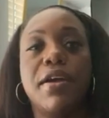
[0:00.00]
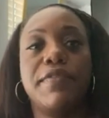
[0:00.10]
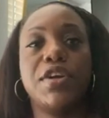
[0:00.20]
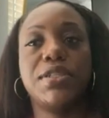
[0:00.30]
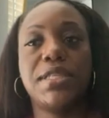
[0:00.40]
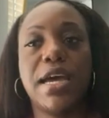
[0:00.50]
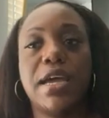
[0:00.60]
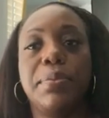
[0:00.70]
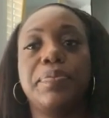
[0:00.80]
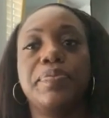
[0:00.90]
first
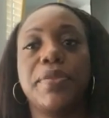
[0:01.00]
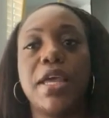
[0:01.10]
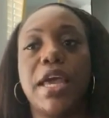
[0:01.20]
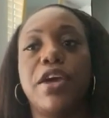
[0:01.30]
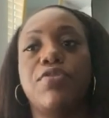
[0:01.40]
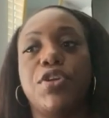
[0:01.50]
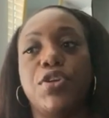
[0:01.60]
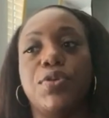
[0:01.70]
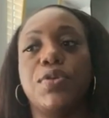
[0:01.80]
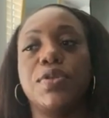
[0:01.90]
time and
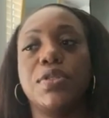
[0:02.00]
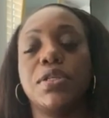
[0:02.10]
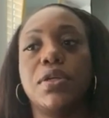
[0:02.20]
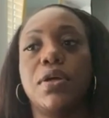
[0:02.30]
renewals.